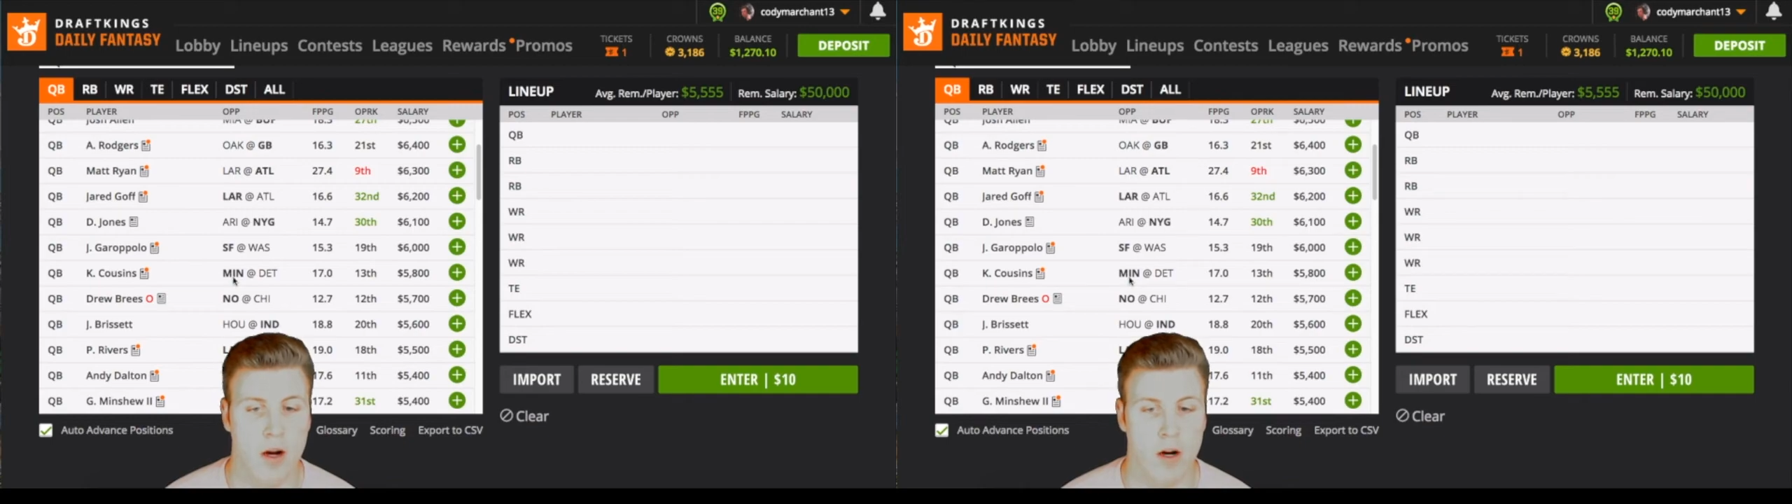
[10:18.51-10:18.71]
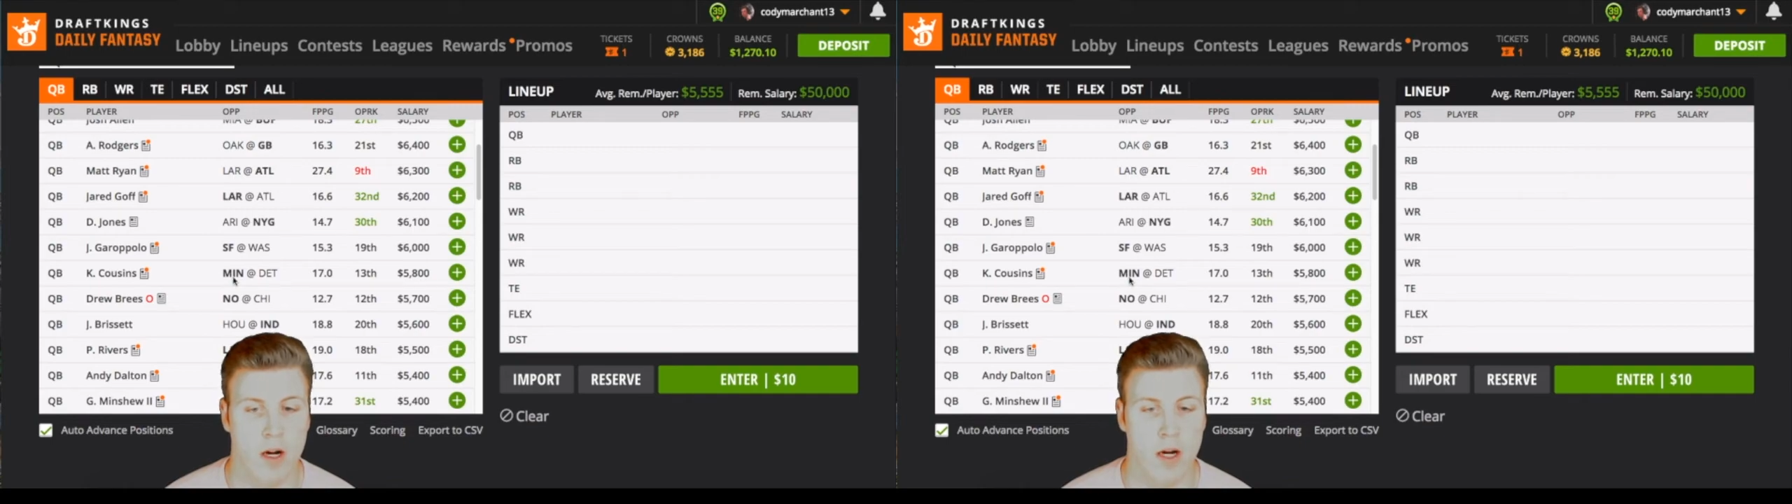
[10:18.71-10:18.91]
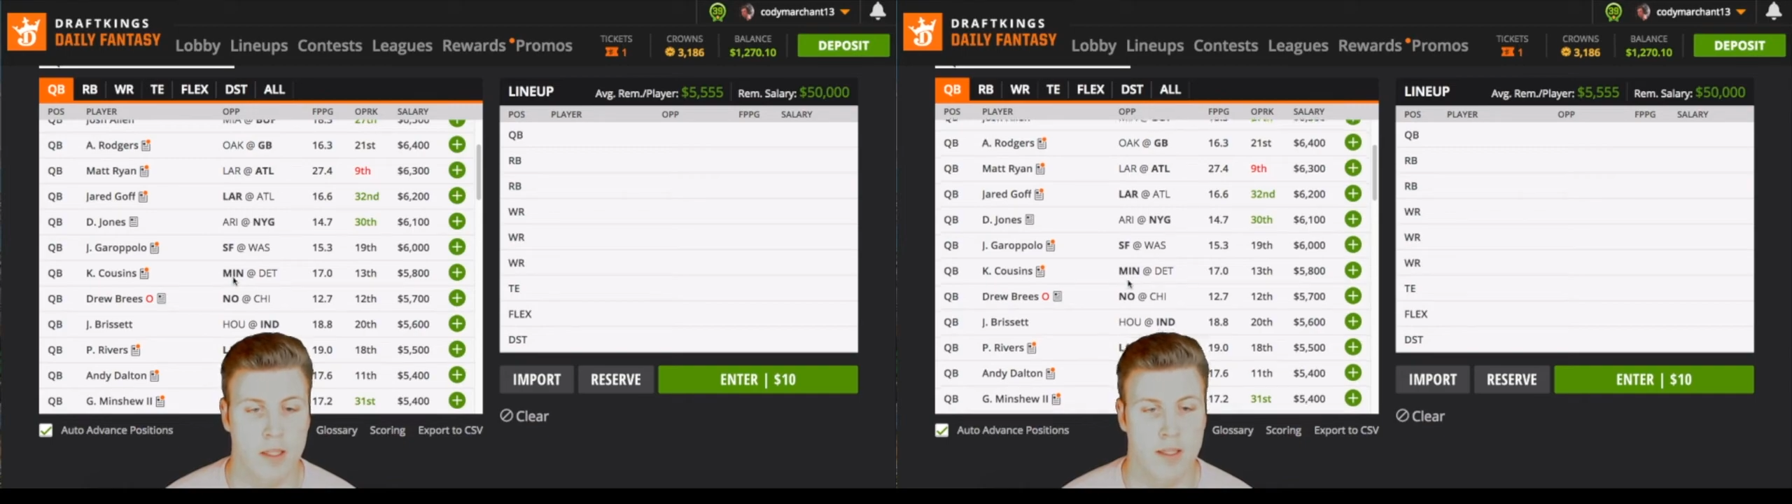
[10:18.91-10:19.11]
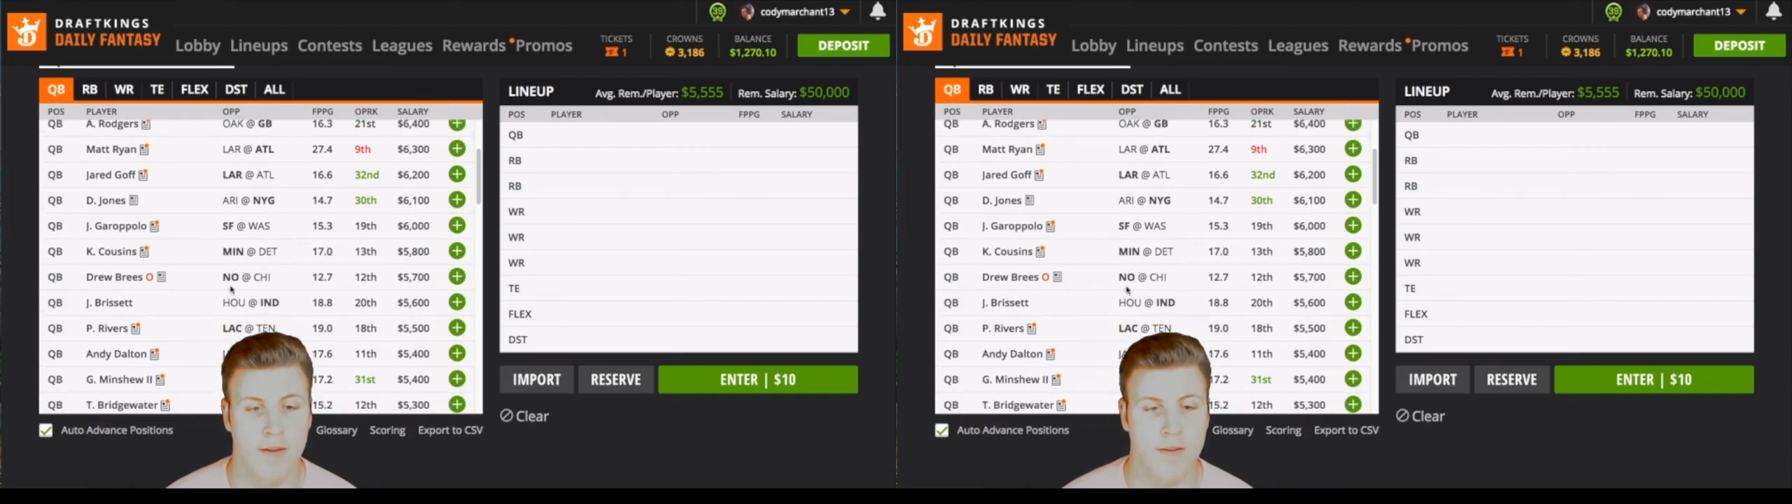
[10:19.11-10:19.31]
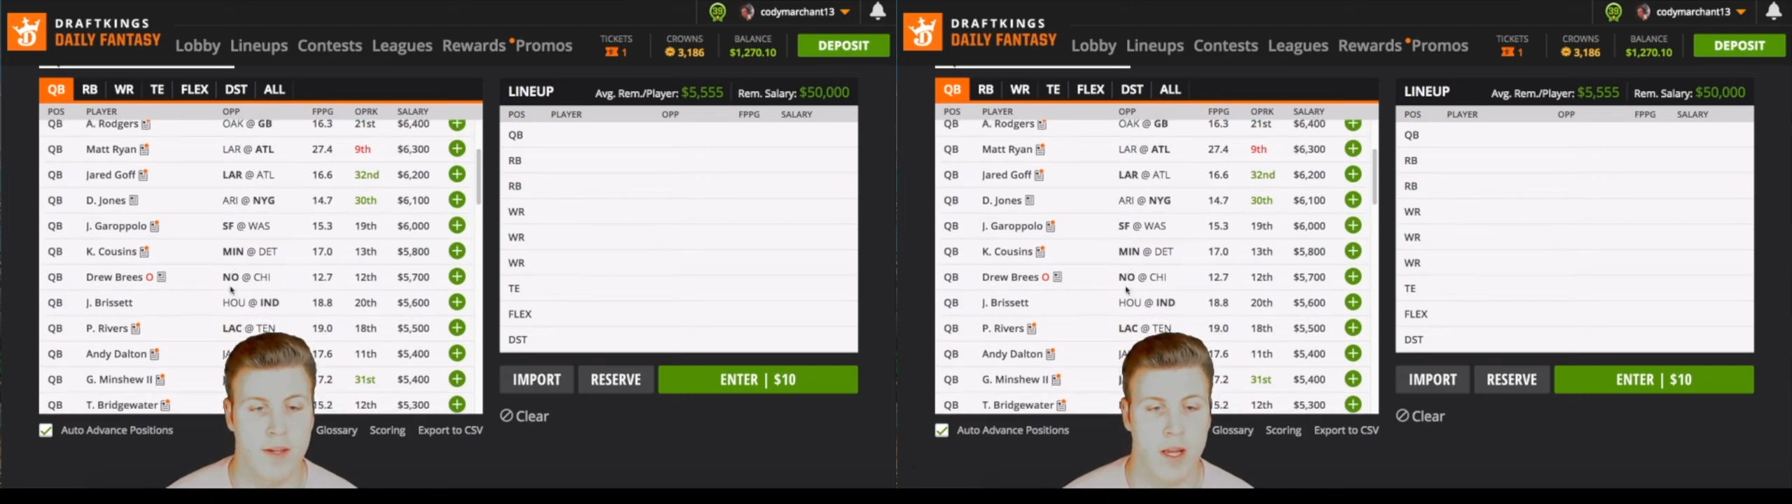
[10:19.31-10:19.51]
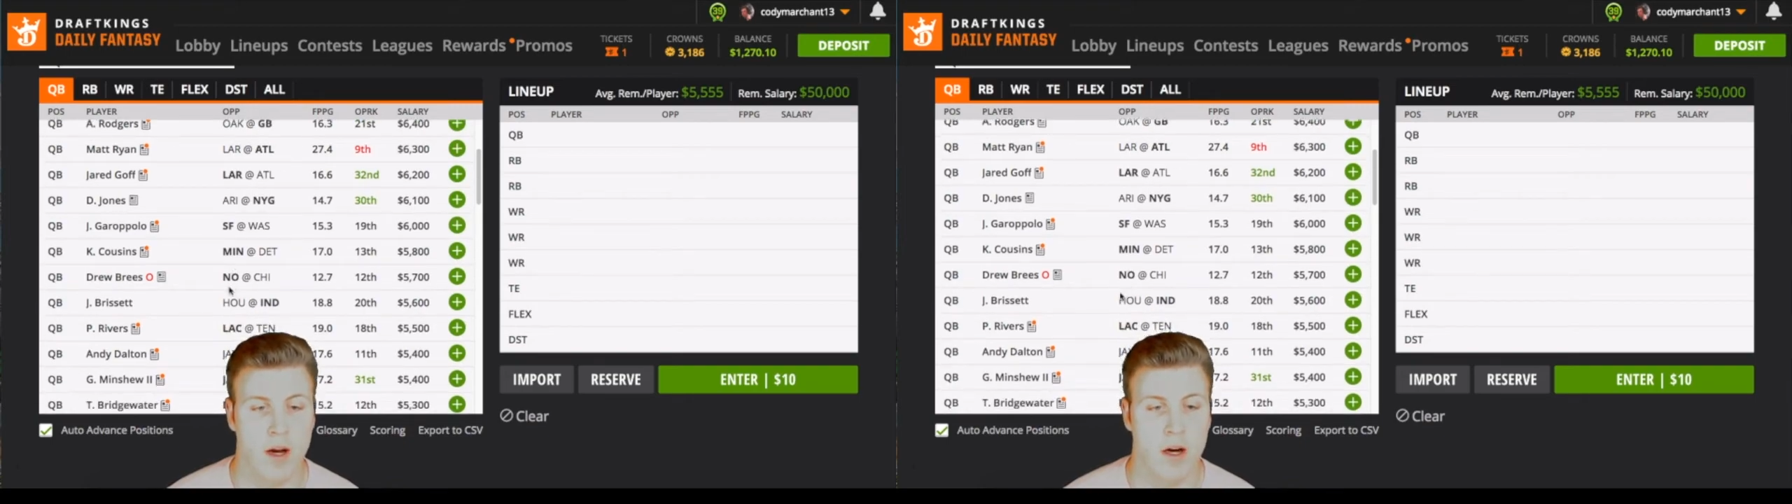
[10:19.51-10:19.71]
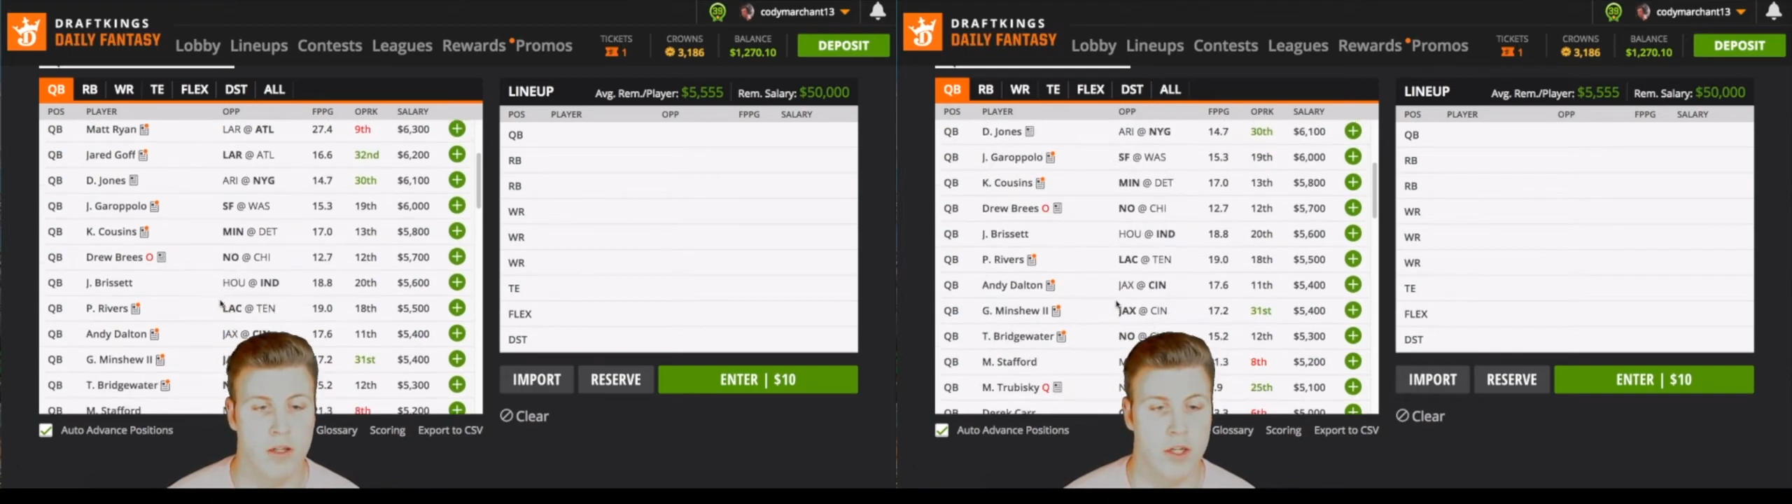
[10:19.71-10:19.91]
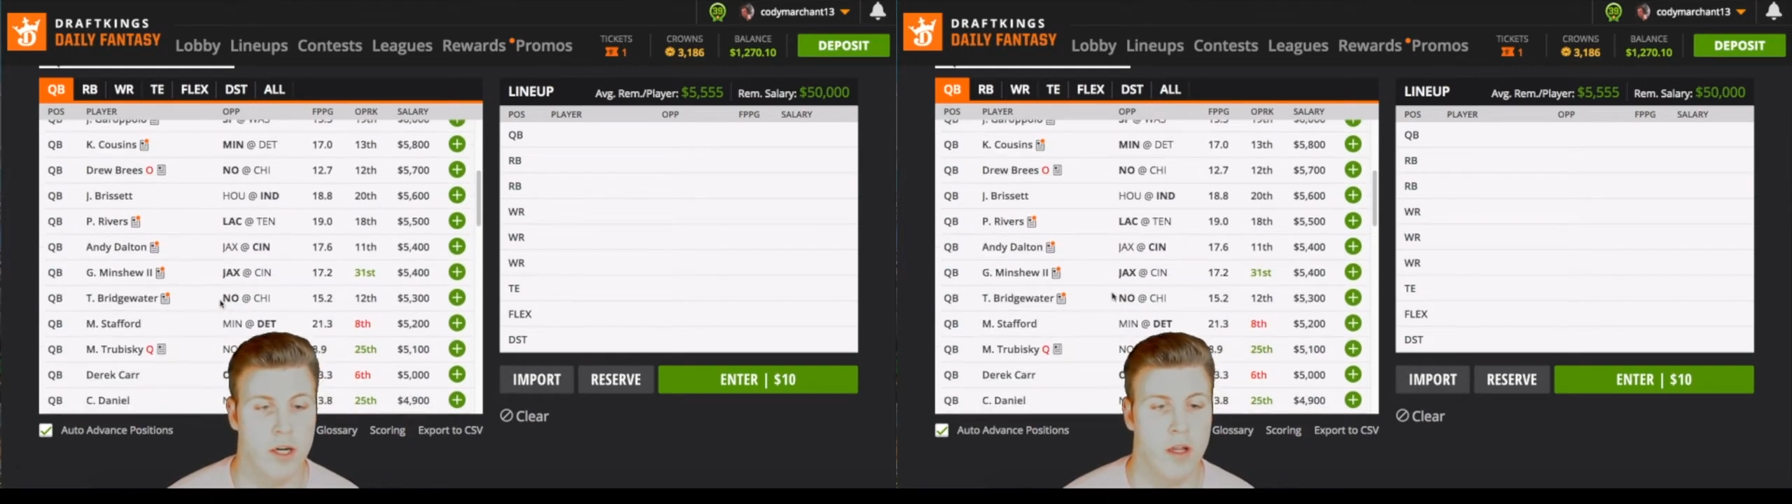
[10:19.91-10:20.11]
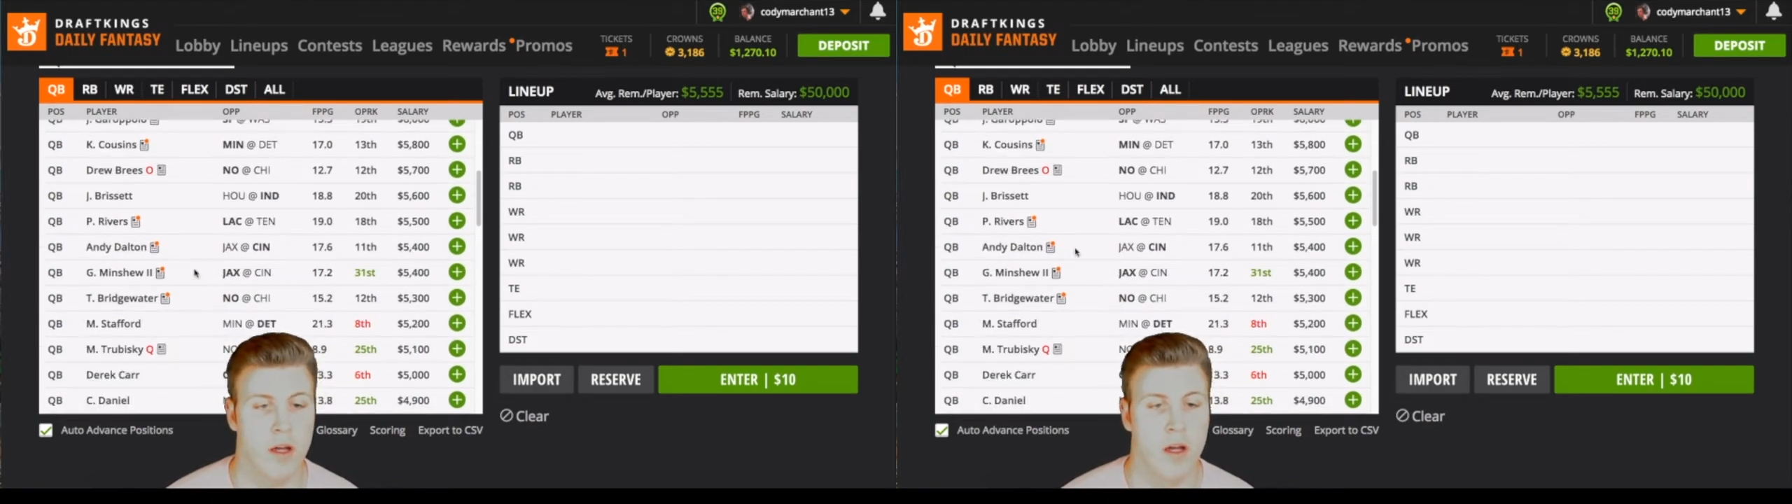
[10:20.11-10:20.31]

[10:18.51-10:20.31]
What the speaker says: Kirk Cousins, 5,800.